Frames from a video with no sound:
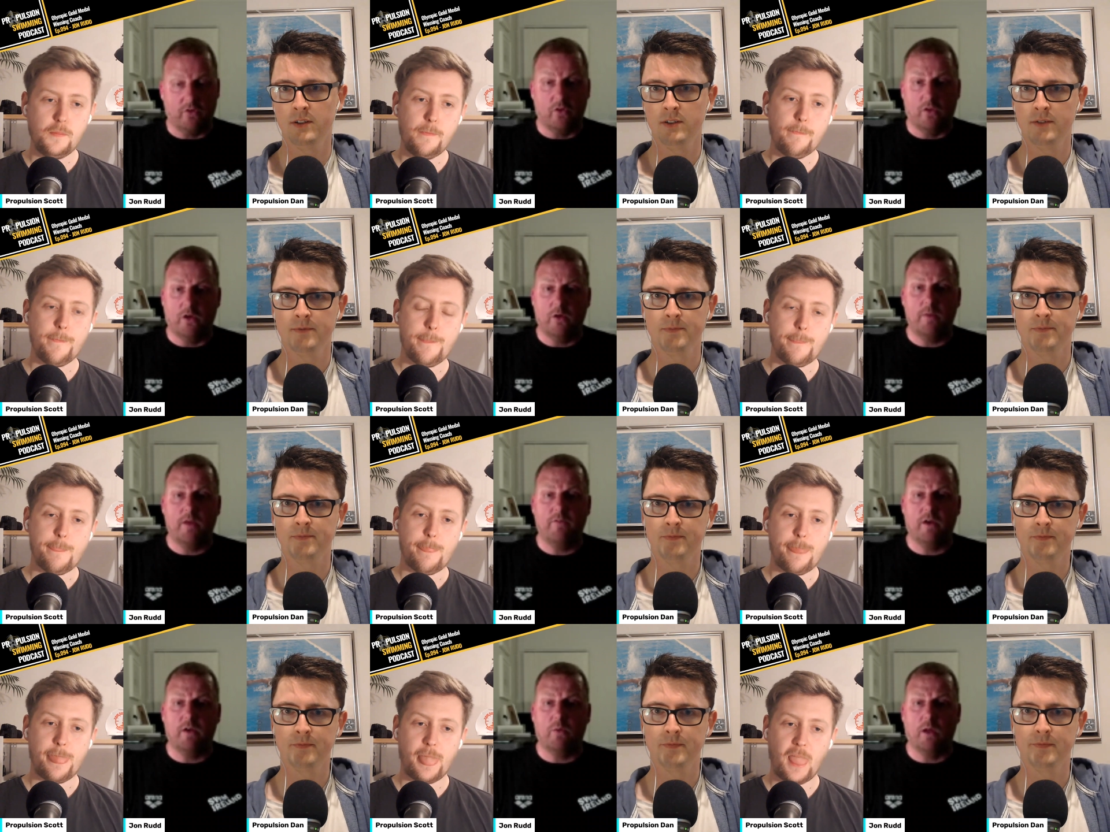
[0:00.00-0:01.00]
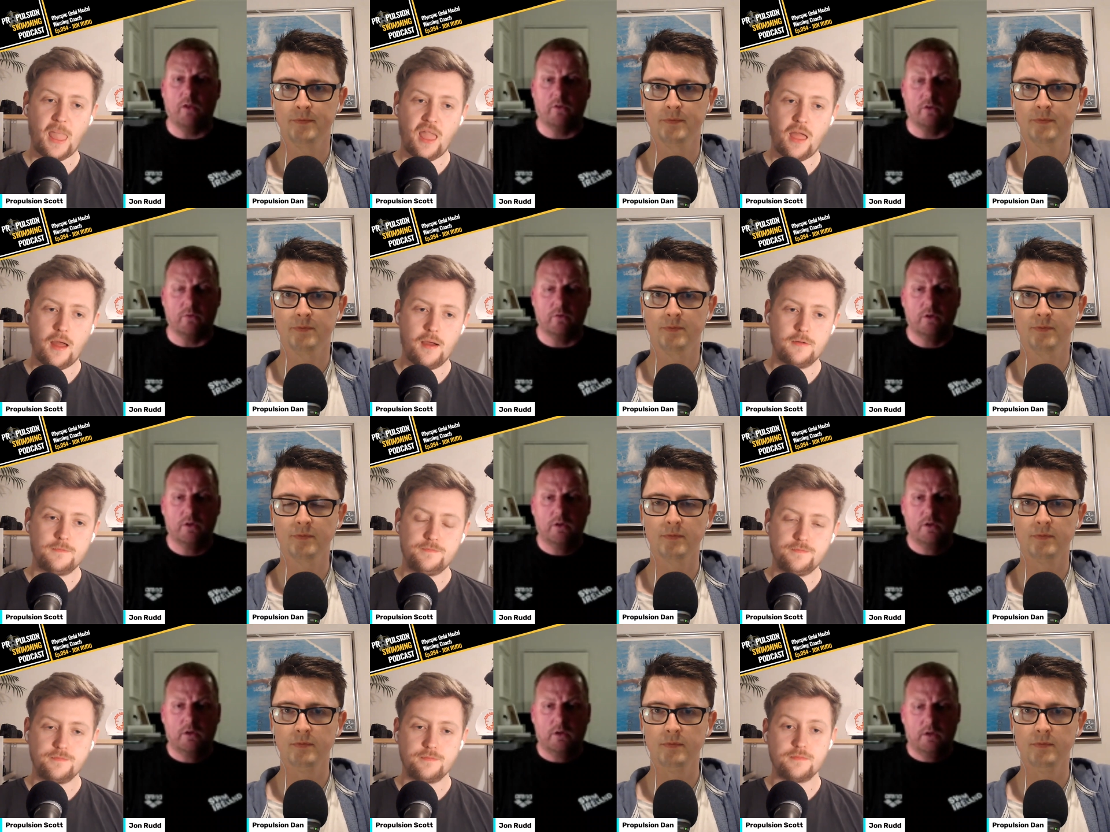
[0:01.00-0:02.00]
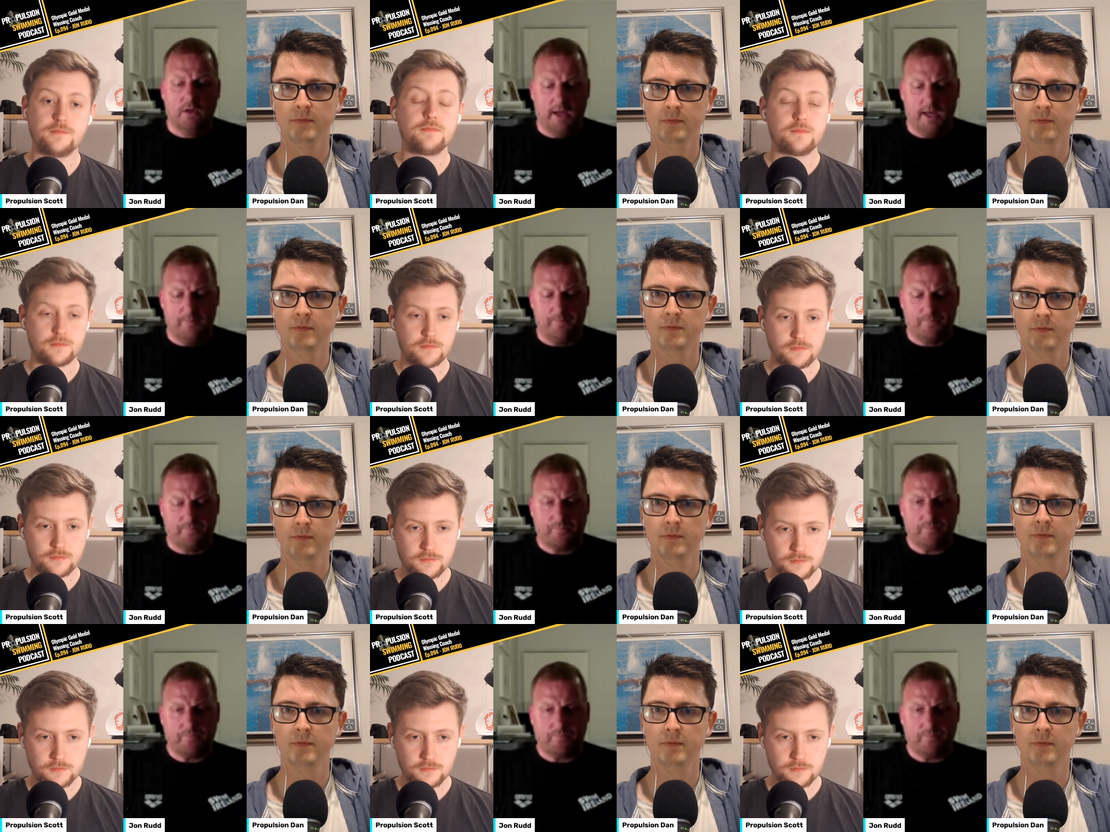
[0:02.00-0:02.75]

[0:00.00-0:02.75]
Speaker 1: Because although it may very well do, um,